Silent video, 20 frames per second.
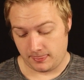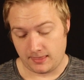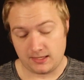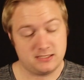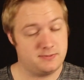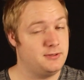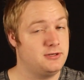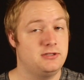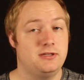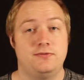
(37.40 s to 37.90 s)

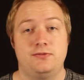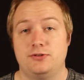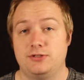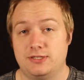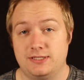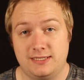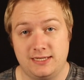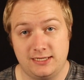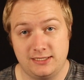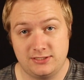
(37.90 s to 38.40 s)
especially if you're
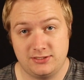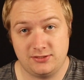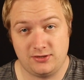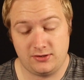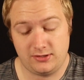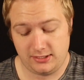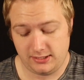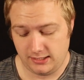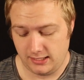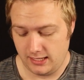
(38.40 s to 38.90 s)
just getting
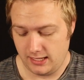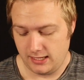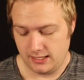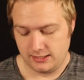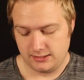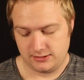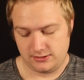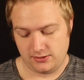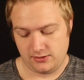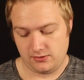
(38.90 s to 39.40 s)
started.
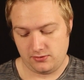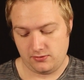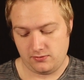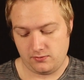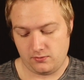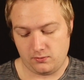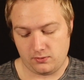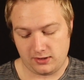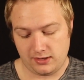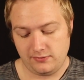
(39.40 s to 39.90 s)
So
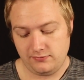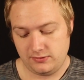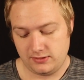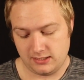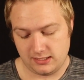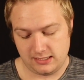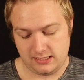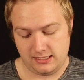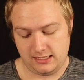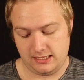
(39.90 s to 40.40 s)
what I've
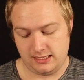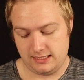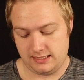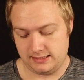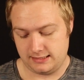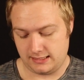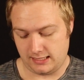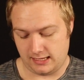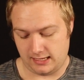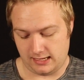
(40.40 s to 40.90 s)
done
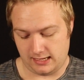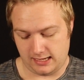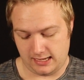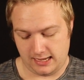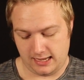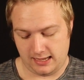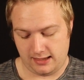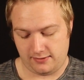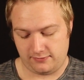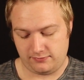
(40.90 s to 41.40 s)
is I
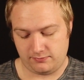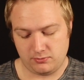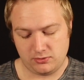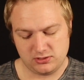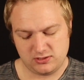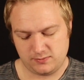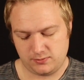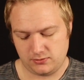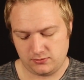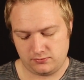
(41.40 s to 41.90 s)
have
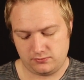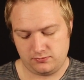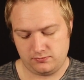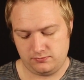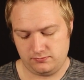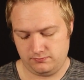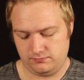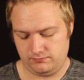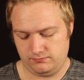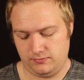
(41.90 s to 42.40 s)
multiple
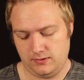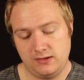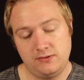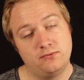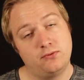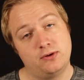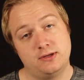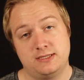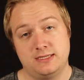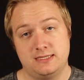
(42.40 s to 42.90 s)

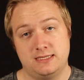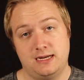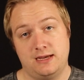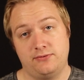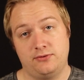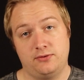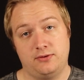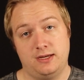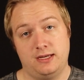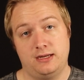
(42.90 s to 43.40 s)
invoices that
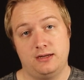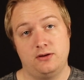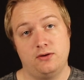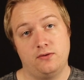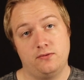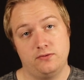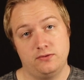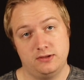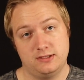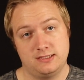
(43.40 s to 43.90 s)
I've created
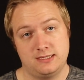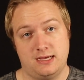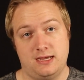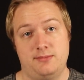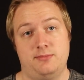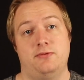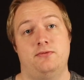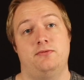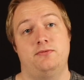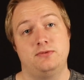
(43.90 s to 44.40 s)
over the
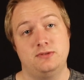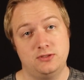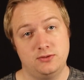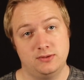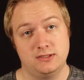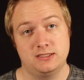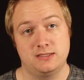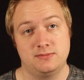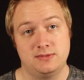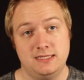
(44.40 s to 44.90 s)
time of
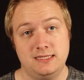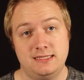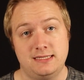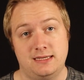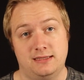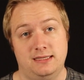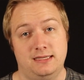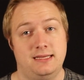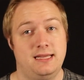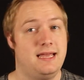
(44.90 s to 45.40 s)
doing some
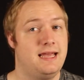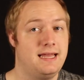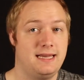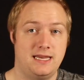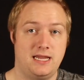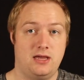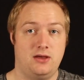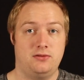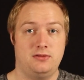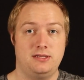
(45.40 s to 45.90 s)
detailing.
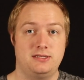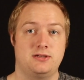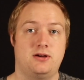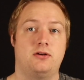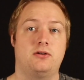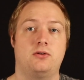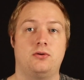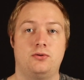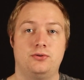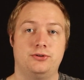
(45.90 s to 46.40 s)
Now, these
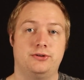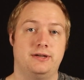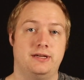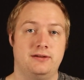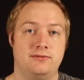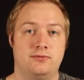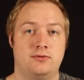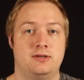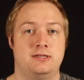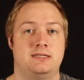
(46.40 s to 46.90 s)
are older
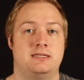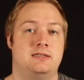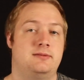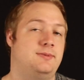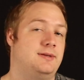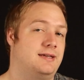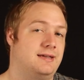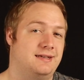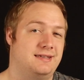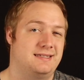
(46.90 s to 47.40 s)
invoices
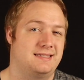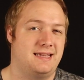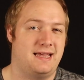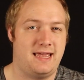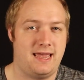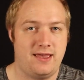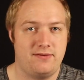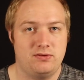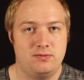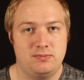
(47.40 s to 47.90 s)
because I
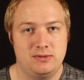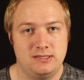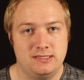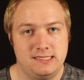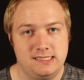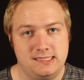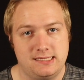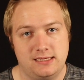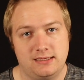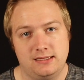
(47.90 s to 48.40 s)
haven't been
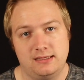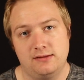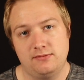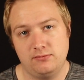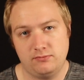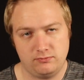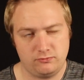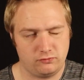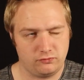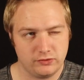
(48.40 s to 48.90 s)
detailing
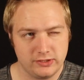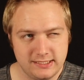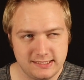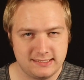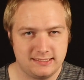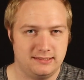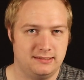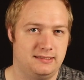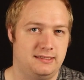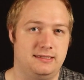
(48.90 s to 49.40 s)

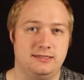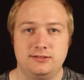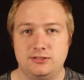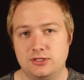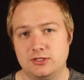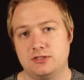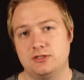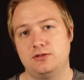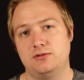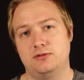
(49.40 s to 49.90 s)
recently
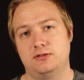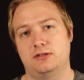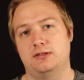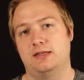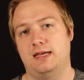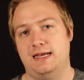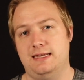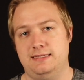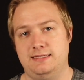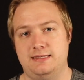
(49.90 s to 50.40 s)
just due to
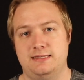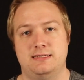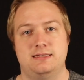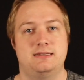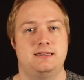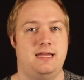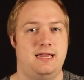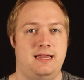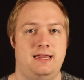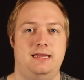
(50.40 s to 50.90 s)

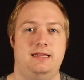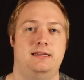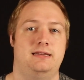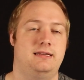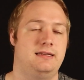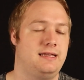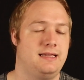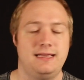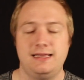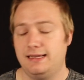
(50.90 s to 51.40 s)
classes and
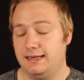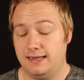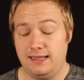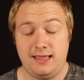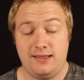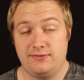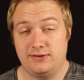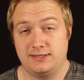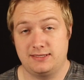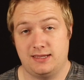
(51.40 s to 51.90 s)
not
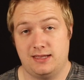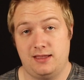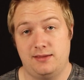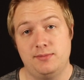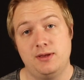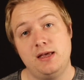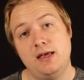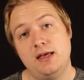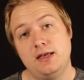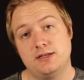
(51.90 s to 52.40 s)
having
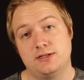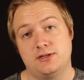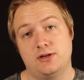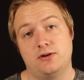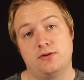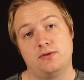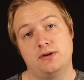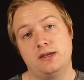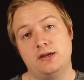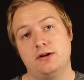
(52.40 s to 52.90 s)
time.
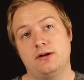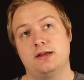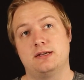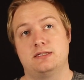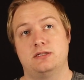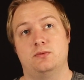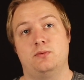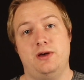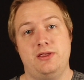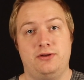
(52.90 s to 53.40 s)
So here, as
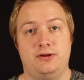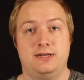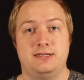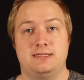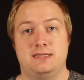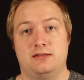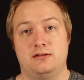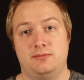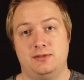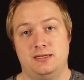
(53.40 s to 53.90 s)
the weather
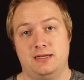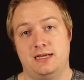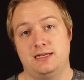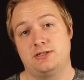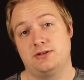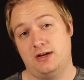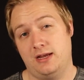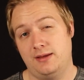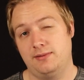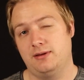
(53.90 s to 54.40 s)
gets a little bit
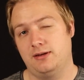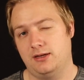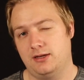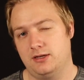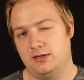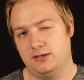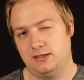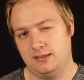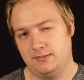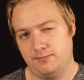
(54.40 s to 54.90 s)
nicer, I am going to
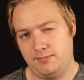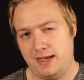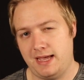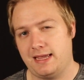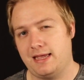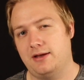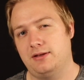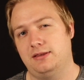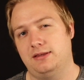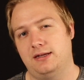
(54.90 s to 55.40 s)
get
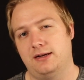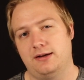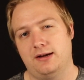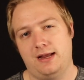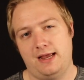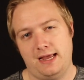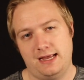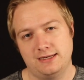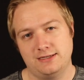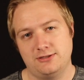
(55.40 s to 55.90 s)
back out there
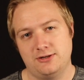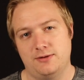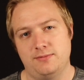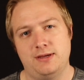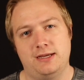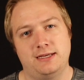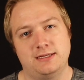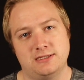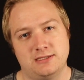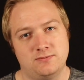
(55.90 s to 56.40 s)
and start
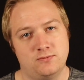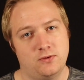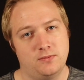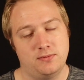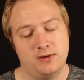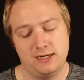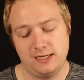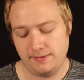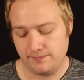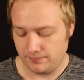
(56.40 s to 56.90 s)
making some more
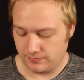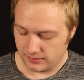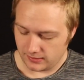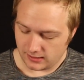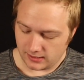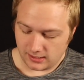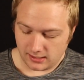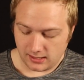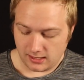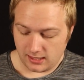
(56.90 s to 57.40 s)
money.
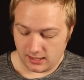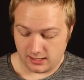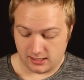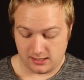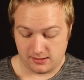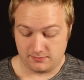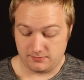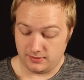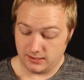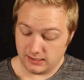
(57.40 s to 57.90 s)

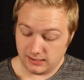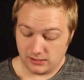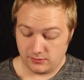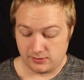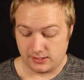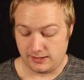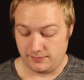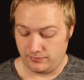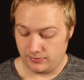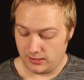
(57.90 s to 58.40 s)

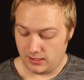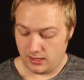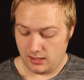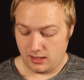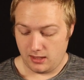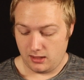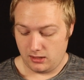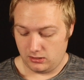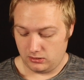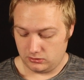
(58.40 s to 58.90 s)
Anyway,
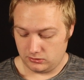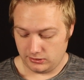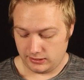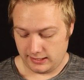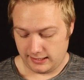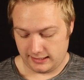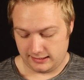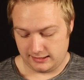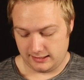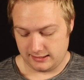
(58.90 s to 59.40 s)

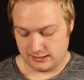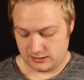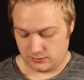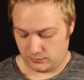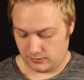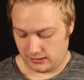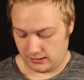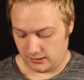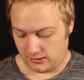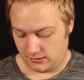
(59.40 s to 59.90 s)
looking at this,
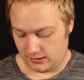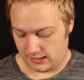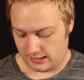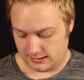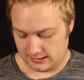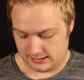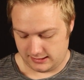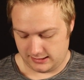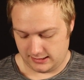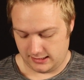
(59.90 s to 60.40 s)
we can go ahead
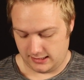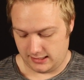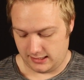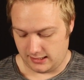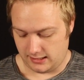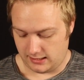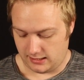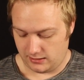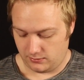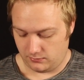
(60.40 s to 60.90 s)
and see,
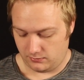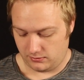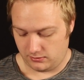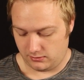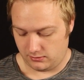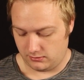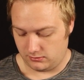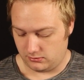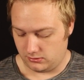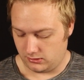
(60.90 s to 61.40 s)
I
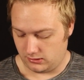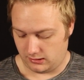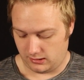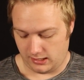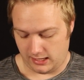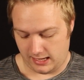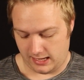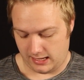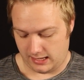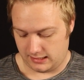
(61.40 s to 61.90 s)
will look
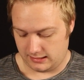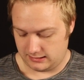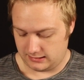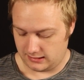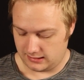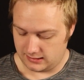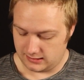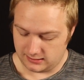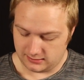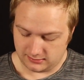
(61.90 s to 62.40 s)
at
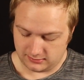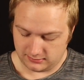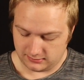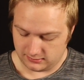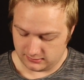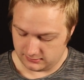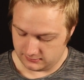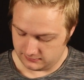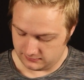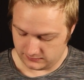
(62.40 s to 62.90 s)

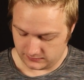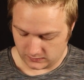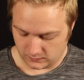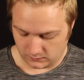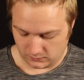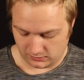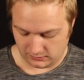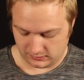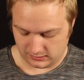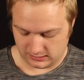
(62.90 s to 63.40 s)

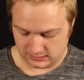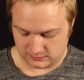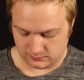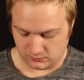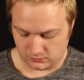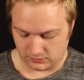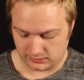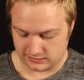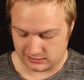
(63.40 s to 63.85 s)
one of these more